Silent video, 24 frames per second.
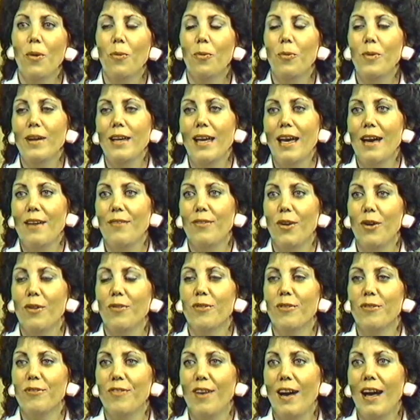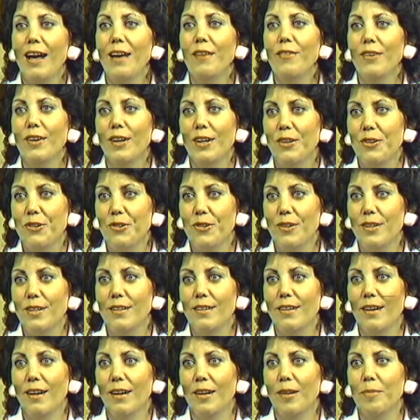We have over
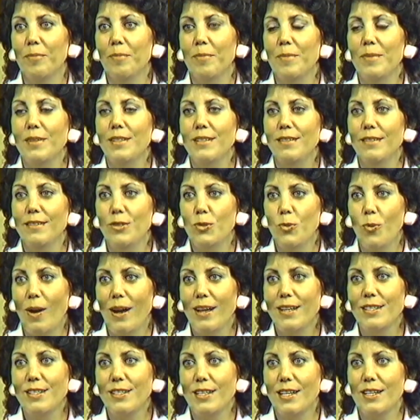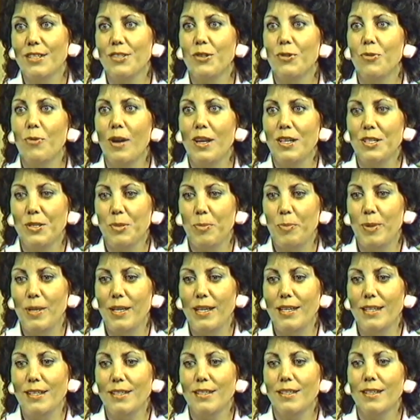500 um, twice-tested
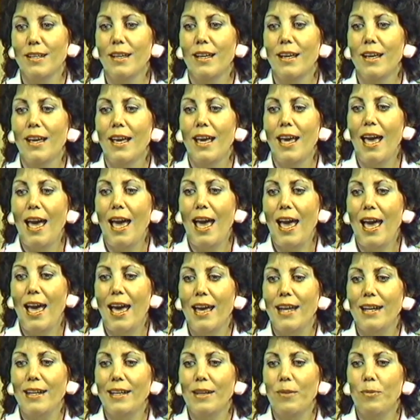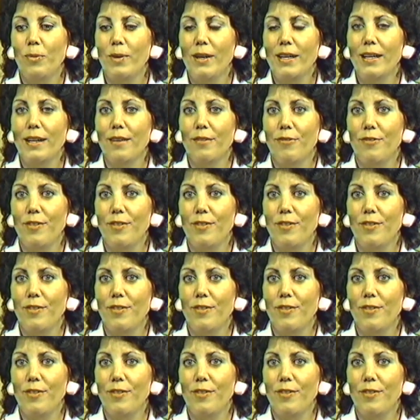recipes, and we are